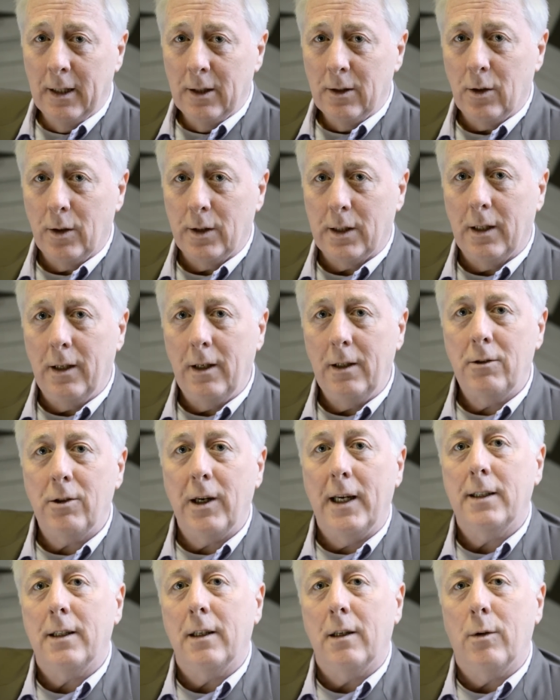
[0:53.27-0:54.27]
So it's an
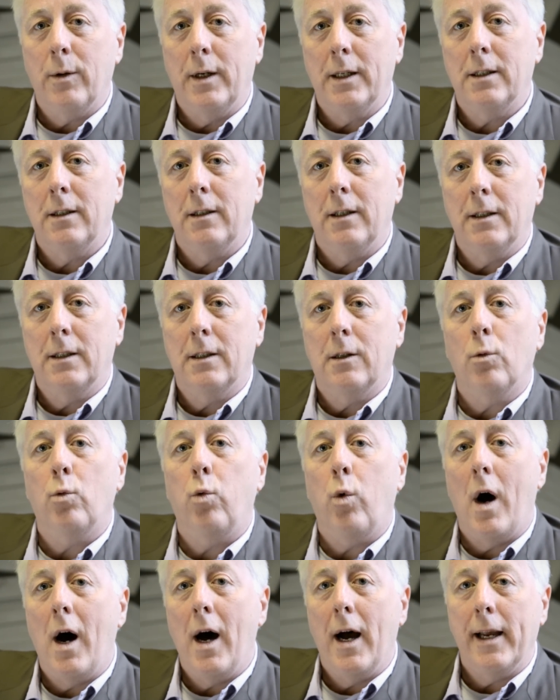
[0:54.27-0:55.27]
interesting question as to
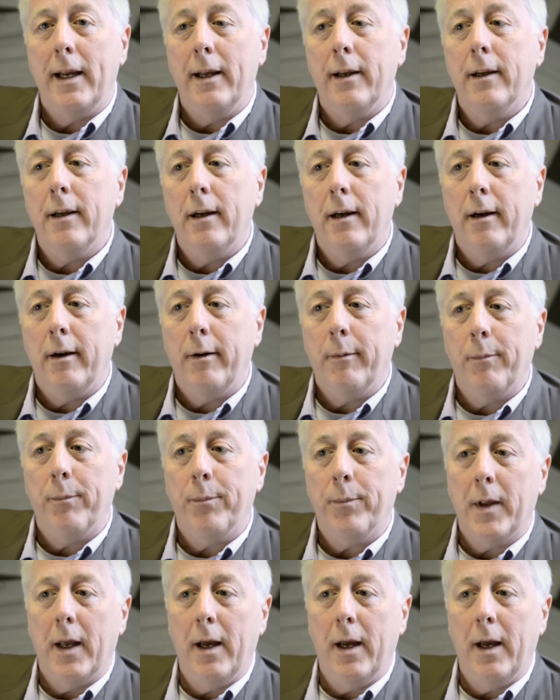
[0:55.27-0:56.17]
why um,